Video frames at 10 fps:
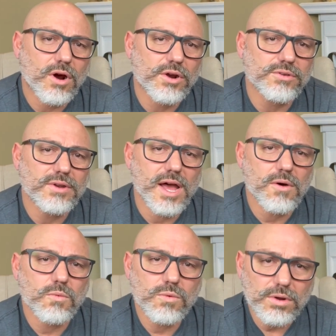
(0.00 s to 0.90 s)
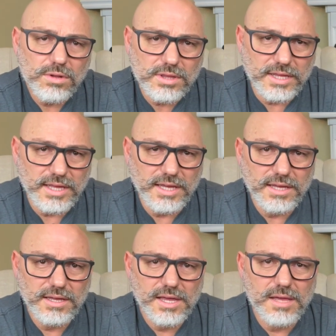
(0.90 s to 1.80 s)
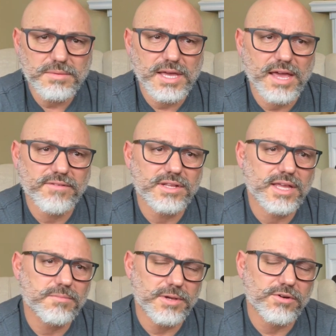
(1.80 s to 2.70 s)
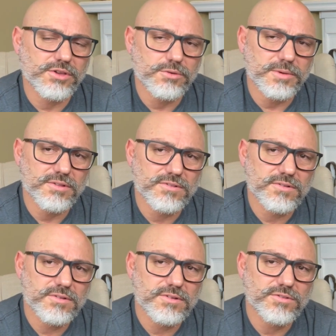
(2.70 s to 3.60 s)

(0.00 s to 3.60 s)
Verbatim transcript: are you not worldly and behaving like mere humans?